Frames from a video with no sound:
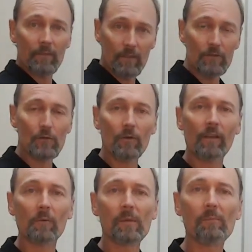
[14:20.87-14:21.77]
Sure, there
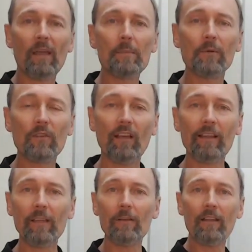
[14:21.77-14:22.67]
will be people
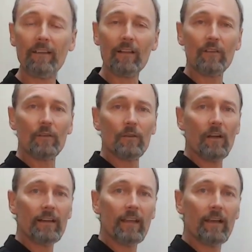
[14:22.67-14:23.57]
telling you that that's a good
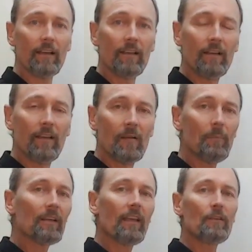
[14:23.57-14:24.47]
idea,
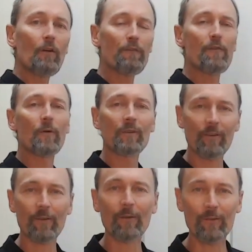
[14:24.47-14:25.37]
but can you afford to
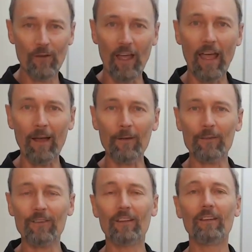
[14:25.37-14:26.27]
lose your
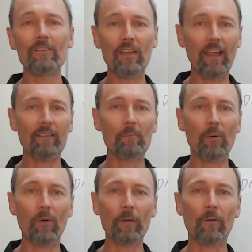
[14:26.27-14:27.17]
house? You get the
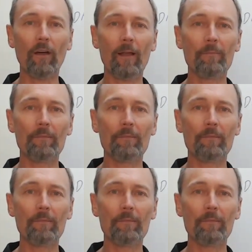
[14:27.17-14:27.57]
point, right?